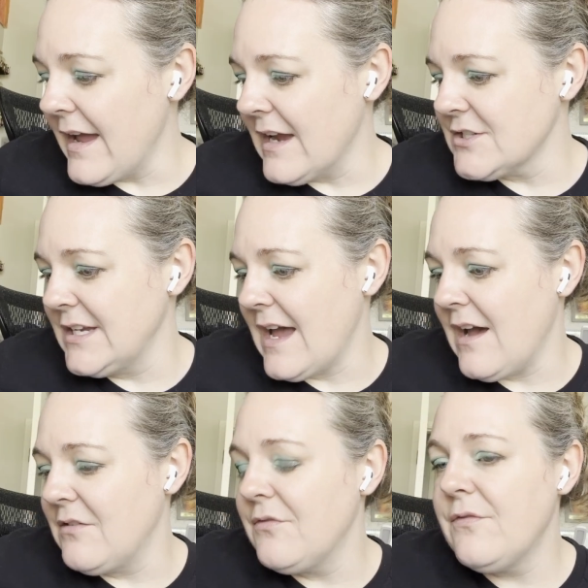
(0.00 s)
I actually
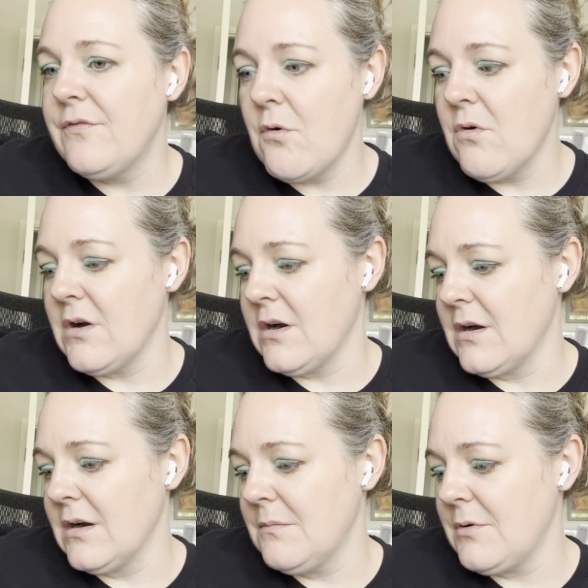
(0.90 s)
had
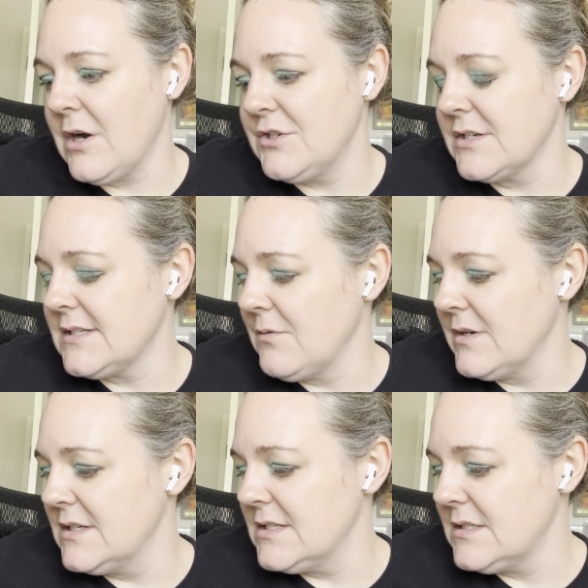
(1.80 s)
4 projects I
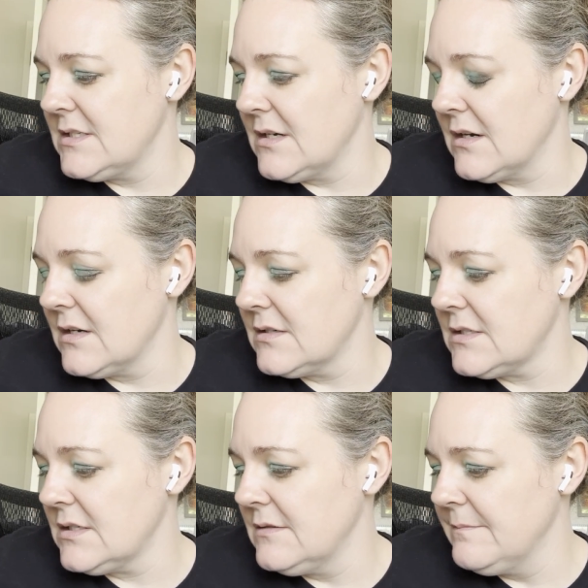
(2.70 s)
wanted to start.